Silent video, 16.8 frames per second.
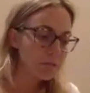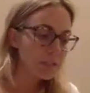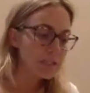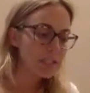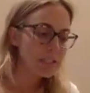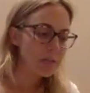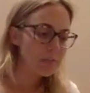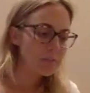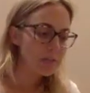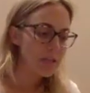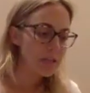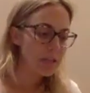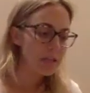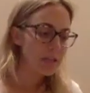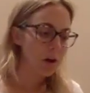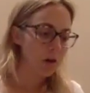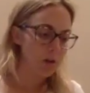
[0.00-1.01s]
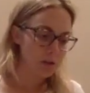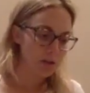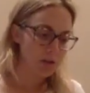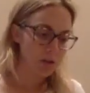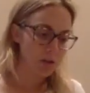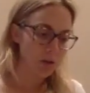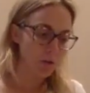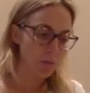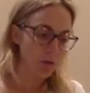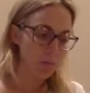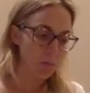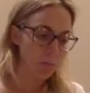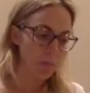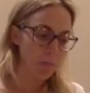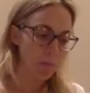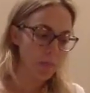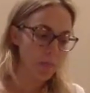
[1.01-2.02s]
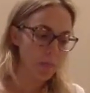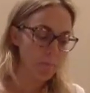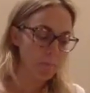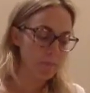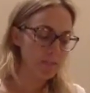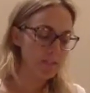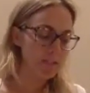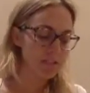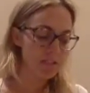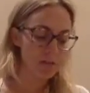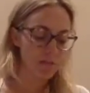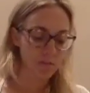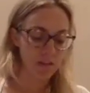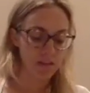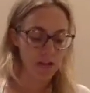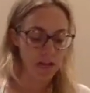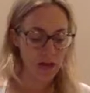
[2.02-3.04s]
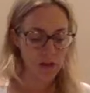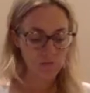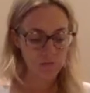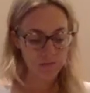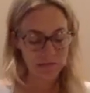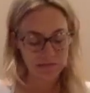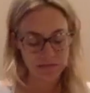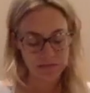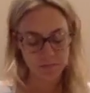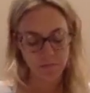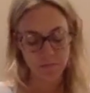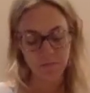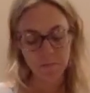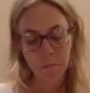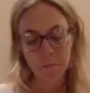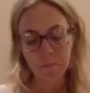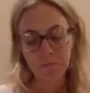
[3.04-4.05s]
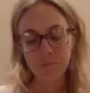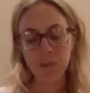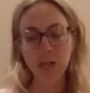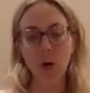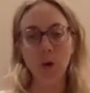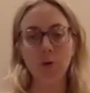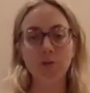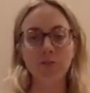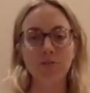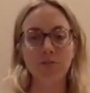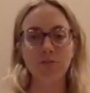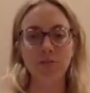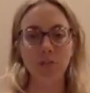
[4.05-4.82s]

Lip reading: Something also, and this is something that the owner of,